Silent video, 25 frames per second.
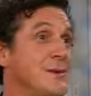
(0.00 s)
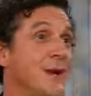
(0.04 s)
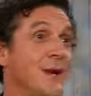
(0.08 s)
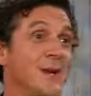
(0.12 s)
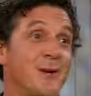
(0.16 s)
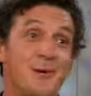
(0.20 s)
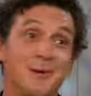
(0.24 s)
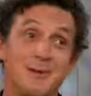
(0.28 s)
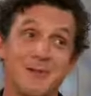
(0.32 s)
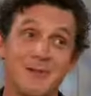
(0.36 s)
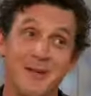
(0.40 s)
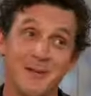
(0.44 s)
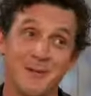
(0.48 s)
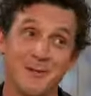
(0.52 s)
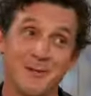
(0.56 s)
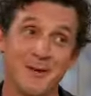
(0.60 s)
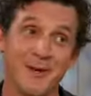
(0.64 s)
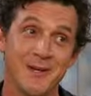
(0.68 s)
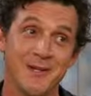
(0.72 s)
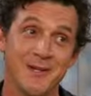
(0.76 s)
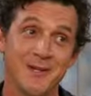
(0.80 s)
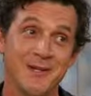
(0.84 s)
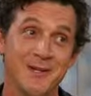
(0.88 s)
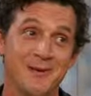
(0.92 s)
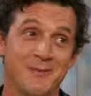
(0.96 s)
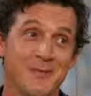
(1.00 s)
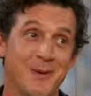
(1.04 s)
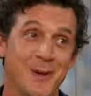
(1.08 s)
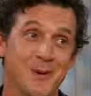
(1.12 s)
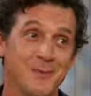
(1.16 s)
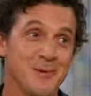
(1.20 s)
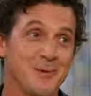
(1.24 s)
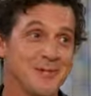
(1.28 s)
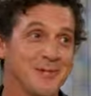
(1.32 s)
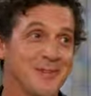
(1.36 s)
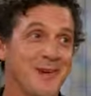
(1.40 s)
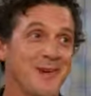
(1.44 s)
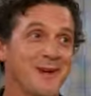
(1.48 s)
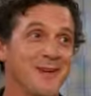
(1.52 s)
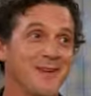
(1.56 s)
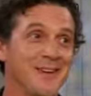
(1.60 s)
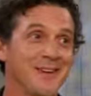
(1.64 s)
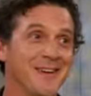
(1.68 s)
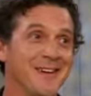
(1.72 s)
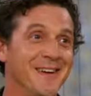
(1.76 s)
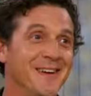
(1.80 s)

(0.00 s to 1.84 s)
I know this sounds crazy, but I'm just telling you.